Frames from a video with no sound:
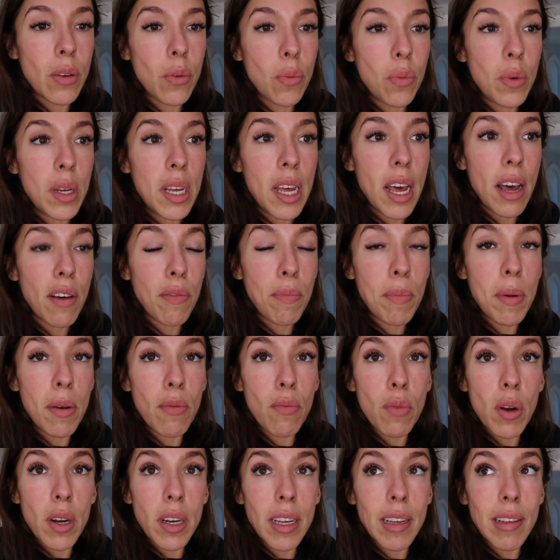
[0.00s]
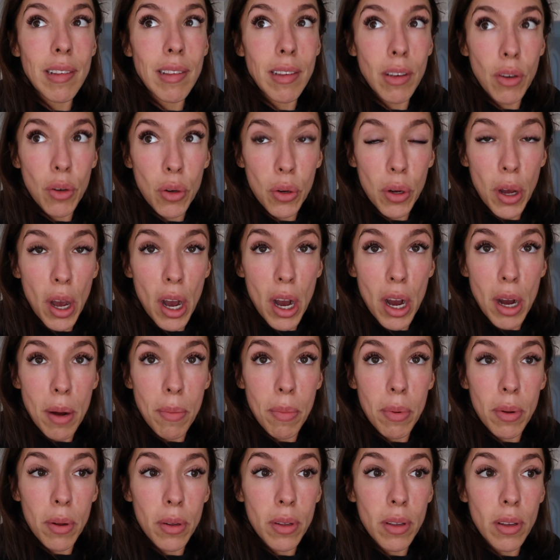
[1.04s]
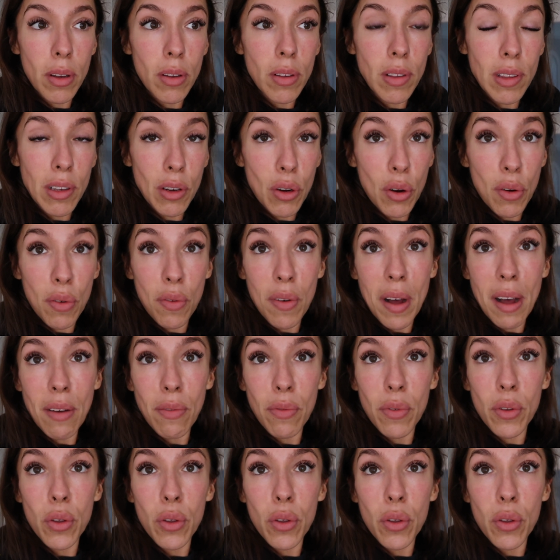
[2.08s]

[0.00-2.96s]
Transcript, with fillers: we have been running zero carb, zero fat